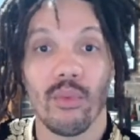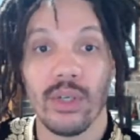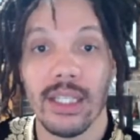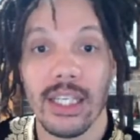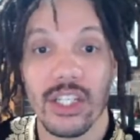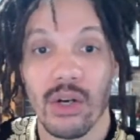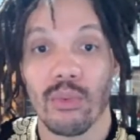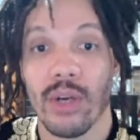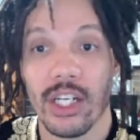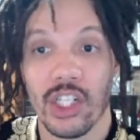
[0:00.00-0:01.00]
really
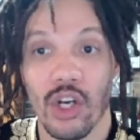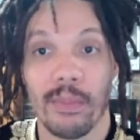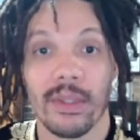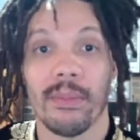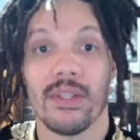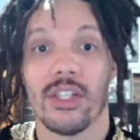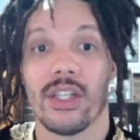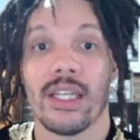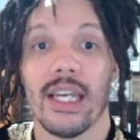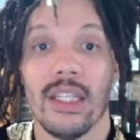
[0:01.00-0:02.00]
don't rush to open the position.